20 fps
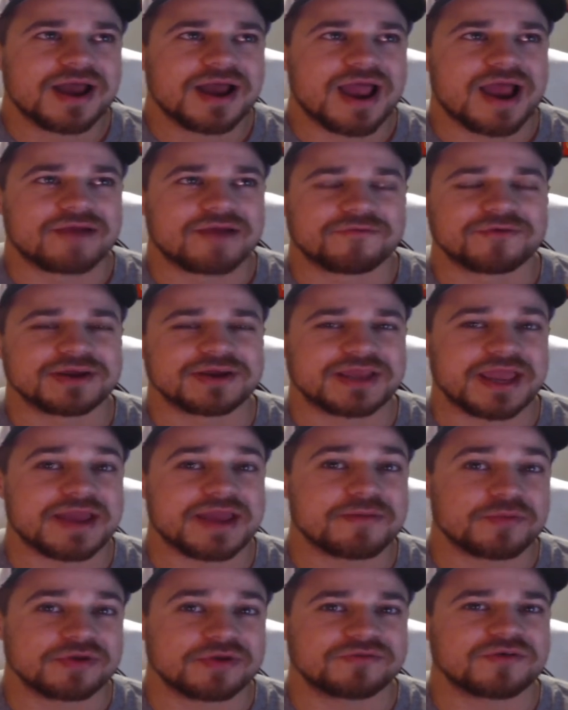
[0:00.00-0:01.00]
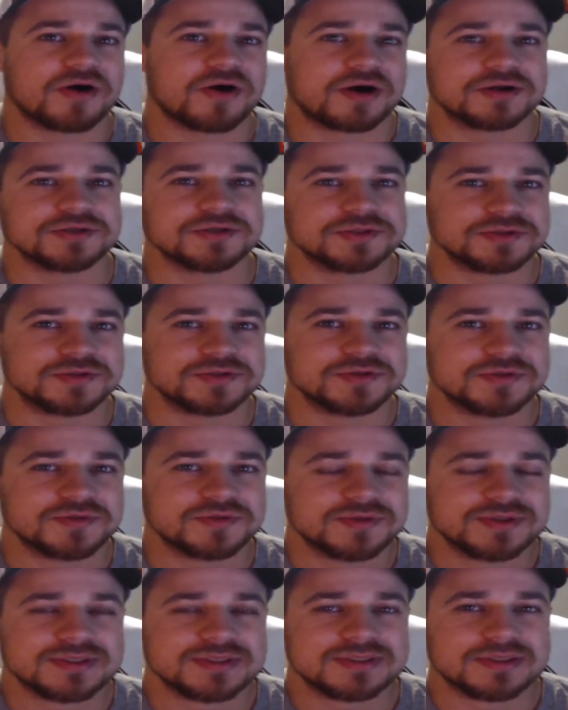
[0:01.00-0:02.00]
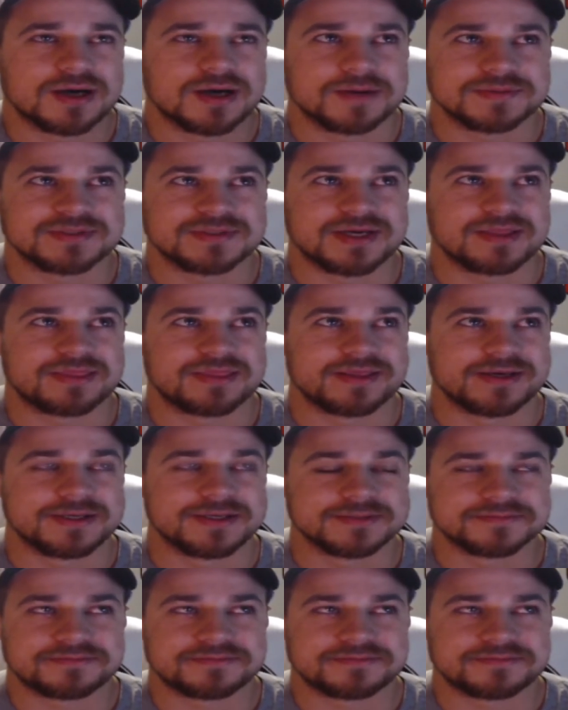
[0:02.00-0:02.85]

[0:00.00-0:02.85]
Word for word: Every game we've gone to up to I think